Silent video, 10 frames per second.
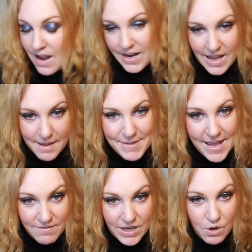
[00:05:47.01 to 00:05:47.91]
I am
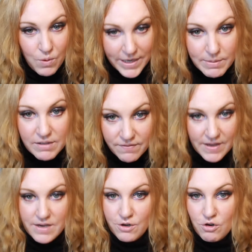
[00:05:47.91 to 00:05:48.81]
having quite a bit of
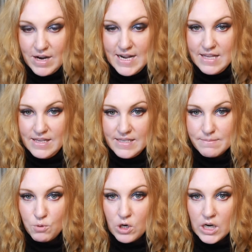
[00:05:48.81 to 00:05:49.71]
fun creating
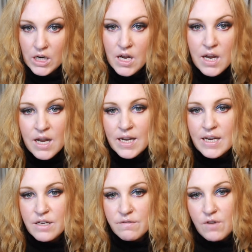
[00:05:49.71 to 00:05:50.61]
these more
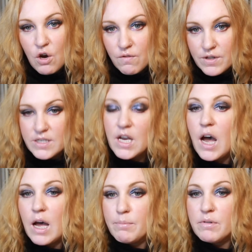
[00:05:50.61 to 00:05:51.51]
kind of
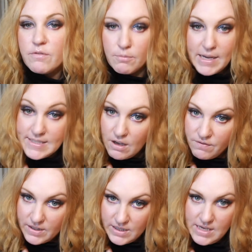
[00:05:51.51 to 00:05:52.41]
over-the-top, for
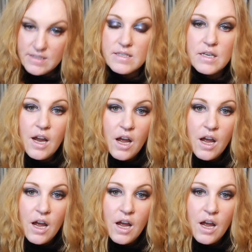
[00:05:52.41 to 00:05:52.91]
myself at least,